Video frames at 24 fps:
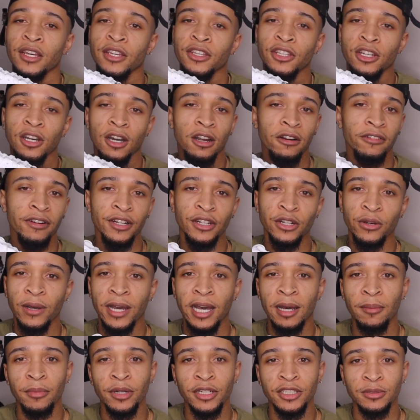you already know
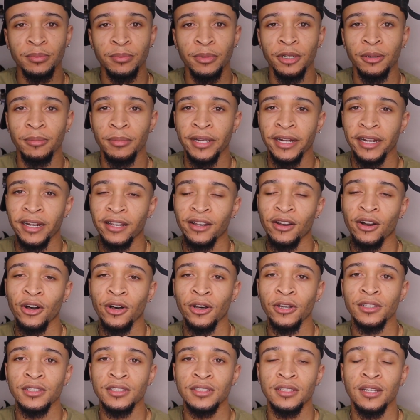how much Burberry
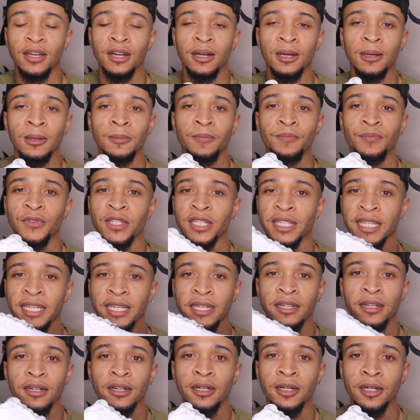costs to
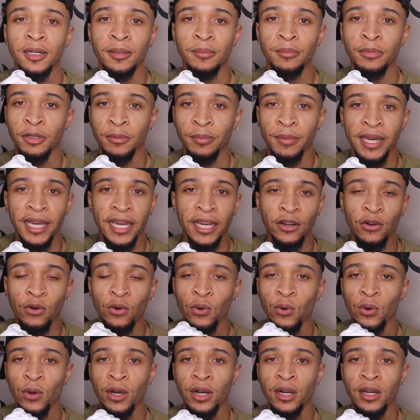get a book bag
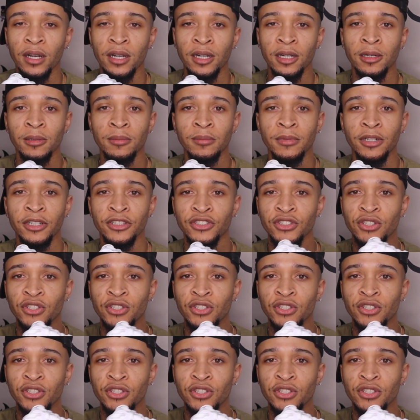or a